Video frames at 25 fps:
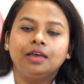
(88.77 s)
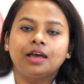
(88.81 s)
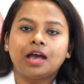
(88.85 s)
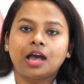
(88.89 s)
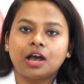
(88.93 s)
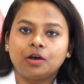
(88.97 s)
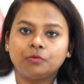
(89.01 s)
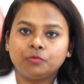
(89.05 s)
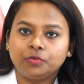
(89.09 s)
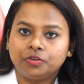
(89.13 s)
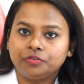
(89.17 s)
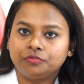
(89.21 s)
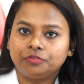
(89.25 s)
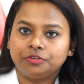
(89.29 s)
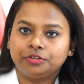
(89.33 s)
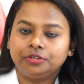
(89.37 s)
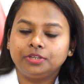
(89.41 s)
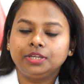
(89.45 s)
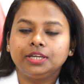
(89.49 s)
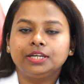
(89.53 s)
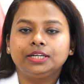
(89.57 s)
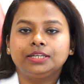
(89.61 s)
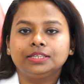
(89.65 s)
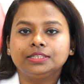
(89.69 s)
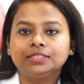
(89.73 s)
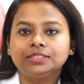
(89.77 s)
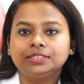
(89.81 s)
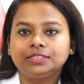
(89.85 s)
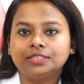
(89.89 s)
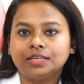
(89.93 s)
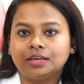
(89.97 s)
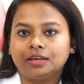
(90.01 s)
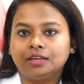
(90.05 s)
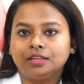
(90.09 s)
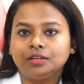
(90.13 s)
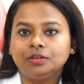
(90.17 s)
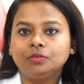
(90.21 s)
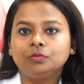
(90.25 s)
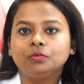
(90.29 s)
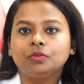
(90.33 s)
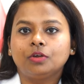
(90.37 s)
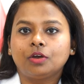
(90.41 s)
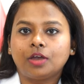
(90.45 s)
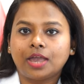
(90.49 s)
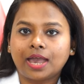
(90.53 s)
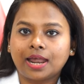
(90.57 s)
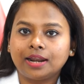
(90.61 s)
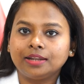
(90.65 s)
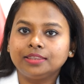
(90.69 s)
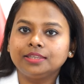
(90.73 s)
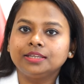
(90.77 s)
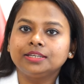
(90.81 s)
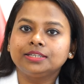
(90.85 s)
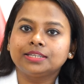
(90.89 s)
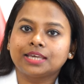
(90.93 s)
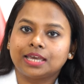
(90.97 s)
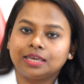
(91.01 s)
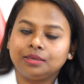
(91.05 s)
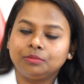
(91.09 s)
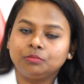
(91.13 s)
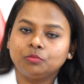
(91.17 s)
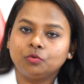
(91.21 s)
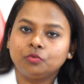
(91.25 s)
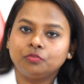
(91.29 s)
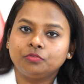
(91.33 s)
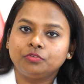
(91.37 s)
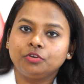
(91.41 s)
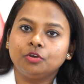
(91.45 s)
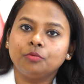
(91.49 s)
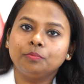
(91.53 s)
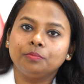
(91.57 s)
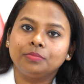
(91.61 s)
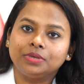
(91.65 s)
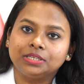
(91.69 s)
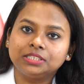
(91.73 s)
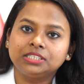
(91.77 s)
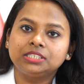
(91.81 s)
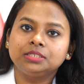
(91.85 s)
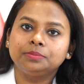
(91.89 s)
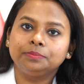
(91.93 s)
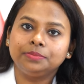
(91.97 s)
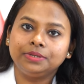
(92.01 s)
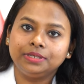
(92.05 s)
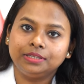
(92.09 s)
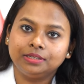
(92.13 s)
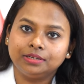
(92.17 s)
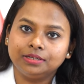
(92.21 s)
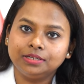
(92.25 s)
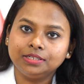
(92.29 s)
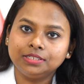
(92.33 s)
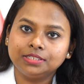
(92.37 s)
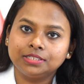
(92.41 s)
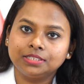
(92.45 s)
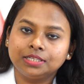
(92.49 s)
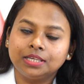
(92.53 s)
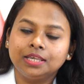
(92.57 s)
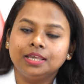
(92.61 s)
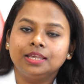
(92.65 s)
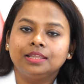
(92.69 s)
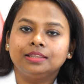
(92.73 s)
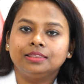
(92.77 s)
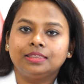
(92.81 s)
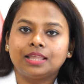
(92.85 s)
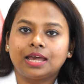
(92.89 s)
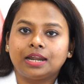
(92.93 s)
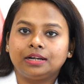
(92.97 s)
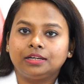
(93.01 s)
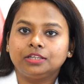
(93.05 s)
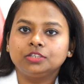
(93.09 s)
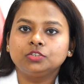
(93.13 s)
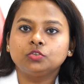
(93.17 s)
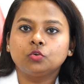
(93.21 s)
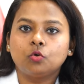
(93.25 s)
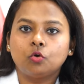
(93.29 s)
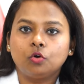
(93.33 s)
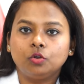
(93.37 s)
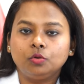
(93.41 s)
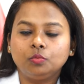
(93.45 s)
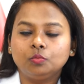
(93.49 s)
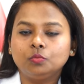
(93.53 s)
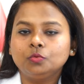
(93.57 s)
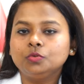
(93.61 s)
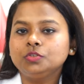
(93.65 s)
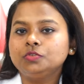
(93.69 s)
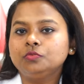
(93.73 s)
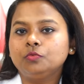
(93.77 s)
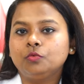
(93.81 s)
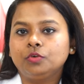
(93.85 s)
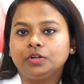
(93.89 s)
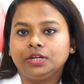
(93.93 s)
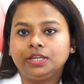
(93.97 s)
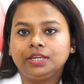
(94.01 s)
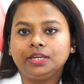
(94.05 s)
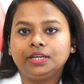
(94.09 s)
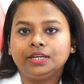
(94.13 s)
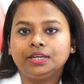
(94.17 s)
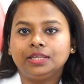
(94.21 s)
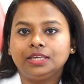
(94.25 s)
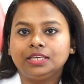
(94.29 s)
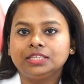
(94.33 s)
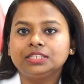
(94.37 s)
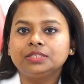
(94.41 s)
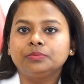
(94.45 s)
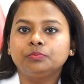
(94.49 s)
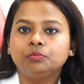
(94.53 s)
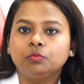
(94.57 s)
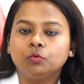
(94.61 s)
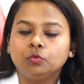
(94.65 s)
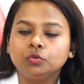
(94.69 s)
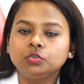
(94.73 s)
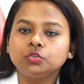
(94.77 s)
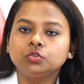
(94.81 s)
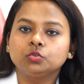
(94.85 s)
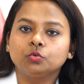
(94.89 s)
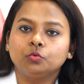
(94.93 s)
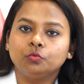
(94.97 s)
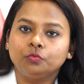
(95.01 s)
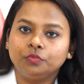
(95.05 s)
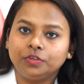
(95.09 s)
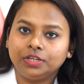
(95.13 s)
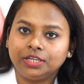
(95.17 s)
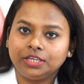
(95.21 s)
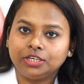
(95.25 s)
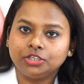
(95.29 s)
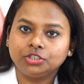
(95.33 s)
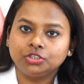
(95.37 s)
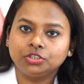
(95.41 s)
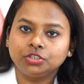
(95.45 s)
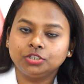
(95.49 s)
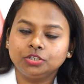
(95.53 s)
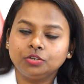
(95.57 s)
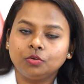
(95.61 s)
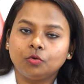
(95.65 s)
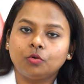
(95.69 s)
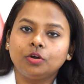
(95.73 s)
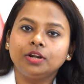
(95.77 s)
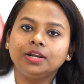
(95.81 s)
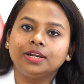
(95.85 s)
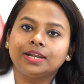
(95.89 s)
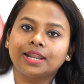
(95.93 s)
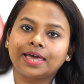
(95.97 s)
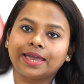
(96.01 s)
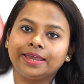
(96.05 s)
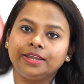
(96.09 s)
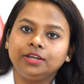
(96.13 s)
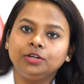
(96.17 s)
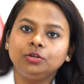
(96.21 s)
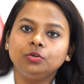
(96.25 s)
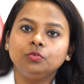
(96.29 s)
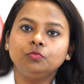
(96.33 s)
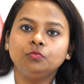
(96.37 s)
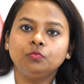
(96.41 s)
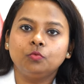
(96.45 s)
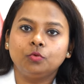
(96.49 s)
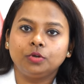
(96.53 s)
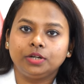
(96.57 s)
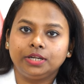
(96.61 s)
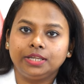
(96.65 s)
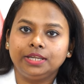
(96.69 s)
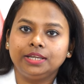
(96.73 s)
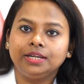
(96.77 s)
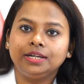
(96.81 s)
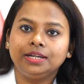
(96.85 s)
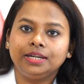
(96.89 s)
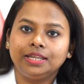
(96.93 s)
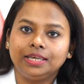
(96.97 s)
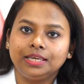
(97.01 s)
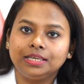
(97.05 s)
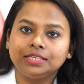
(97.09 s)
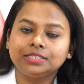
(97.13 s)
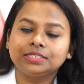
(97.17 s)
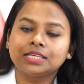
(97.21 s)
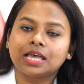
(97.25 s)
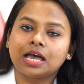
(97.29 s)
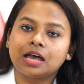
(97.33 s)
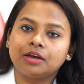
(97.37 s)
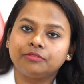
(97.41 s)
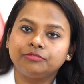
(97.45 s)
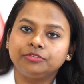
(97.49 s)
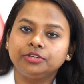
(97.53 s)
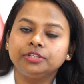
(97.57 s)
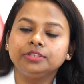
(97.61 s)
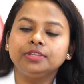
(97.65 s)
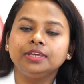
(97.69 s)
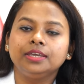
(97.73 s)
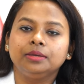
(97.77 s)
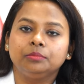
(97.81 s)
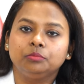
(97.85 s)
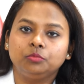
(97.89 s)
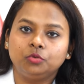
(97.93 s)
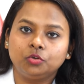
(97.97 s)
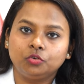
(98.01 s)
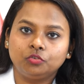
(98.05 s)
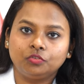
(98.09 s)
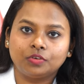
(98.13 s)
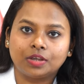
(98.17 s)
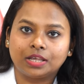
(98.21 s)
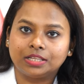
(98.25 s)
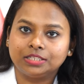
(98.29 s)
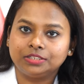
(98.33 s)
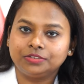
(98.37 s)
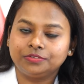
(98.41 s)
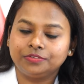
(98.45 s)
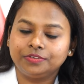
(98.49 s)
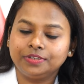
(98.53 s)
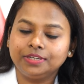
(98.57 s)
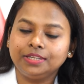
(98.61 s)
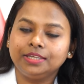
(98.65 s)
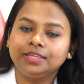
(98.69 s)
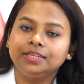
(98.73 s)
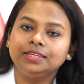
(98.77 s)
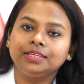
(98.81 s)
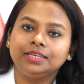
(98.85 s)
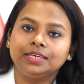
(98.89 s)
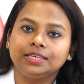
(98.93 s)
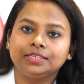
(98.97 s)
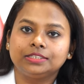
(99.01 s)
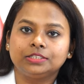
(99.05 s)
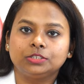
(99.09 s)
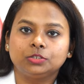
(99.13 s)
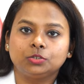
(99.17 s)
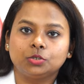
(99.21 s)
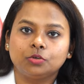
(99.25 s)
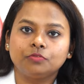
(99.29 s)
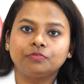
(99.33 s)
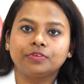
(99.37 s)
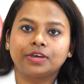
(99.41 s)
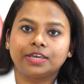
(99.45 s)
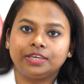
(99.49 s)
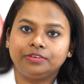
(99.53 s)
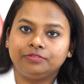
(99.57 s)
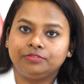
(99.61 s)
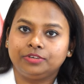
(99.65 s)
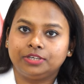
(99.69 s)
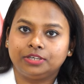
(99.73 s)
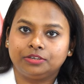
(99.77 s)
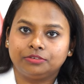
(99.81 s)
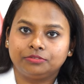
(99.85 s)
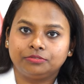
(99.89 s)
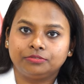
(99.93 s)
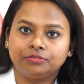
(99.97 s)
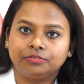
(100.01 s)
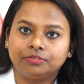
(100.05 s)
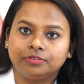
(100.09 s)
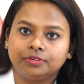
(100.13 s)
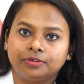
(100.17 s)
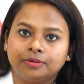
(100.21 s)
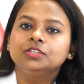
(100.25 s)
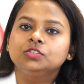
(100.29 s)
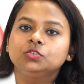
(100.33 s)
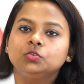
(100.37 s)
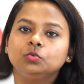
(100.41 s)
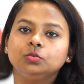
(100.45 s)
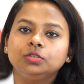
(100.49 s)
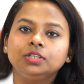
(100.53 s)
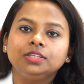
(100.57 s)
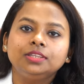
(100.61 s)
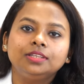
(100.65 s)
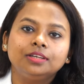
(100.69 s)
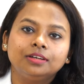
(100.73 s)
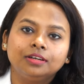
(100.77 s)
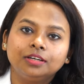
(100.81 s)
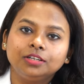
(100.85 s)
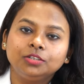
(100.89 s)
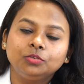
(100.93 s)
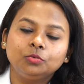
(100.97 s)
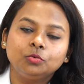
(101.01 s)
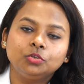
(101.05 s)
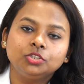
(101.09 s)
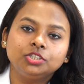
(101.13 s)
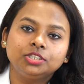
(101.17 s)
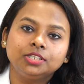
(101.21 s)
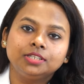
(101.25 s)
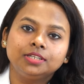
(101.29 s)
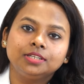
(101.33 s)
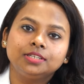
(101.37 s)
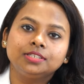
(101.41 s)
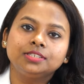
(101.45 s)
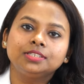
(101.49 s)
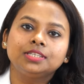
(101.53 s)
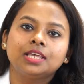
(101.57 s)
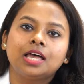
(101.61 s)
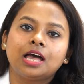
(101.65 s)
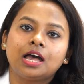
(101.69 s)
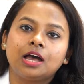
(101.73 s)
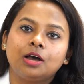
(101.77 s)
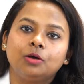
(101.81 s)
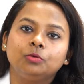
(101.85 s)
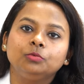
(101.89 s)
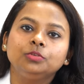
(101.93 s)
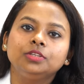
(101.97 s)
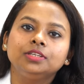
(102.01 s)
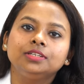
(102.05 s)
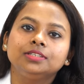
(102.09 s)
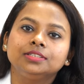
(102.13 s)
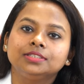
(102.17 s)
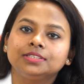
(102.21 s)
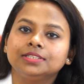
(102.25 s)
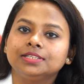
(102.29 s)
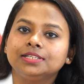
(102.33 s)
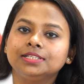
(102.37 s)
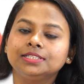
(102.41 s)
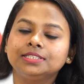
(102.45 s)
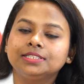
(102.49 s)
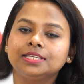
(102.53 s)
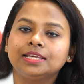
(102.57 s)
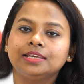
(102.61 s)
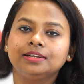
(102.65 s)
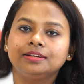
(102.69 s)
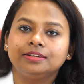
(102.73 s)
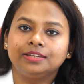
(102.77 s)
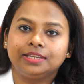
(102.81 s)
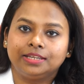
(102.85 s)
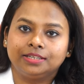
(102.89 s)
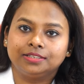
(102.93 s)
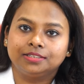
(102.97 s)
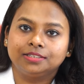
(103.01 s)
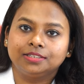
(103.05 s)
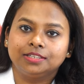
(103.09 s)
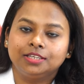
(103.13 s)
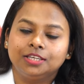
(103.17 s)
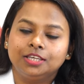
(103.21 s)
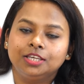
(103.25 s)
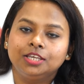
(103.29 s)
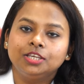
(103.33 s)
However, it is done at the time of your missed periods, that is almost 14 days post ovulation or 9 to 14 days after the embryo transfer in cases of IVF. So the third question is, how the results are read?